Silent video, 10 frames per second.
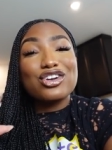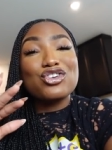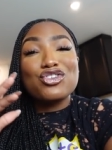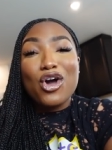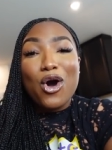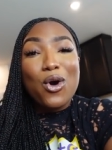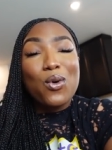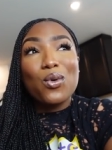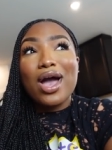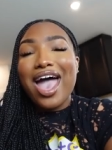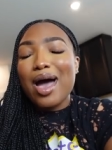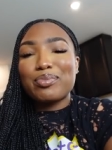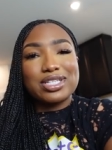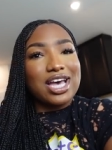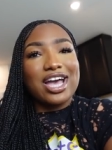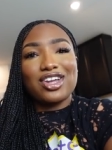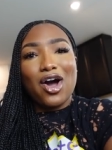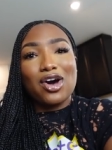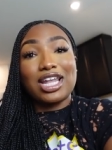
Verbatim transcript: no appetite, y'all.